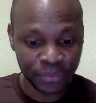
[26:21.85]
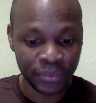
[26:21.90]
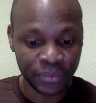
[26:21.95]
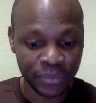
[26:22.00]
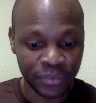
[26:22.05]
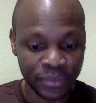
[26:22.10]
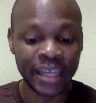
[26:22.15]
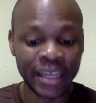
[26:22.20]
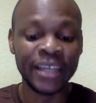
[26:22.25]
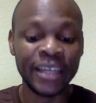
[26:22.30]

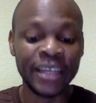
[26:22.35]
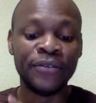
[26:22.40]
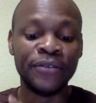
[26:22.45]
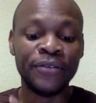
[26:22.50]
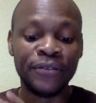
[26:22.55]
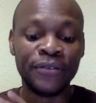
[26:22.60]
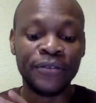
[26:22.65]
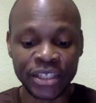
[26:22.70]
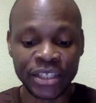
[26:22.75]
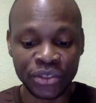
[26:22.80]
the
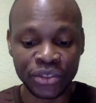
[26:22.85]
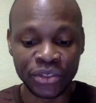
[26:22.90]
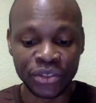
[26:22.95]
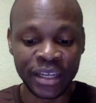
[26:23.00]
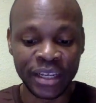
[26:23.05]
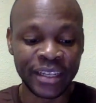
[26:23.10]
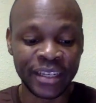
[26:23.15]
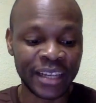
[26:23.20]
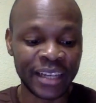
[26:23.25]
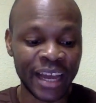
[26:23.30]
invention,
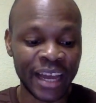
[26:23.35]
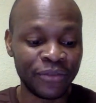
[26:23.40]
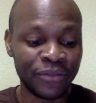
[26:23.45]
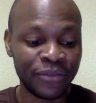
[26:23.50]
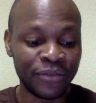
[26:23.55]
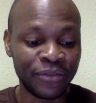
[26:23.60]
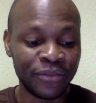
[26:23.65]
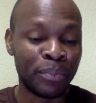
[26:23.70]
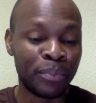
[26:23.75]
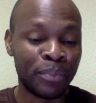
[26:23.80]
and not for
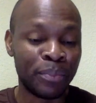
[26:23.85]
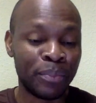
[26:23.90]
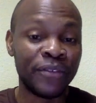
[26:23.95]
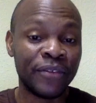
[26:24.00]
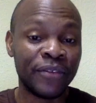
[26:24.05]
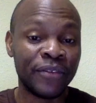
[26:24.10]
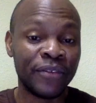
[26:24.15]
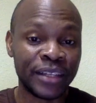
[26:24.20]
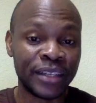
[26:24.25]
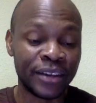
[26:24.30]
the
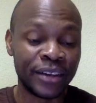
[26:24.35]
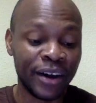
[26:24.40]
benefit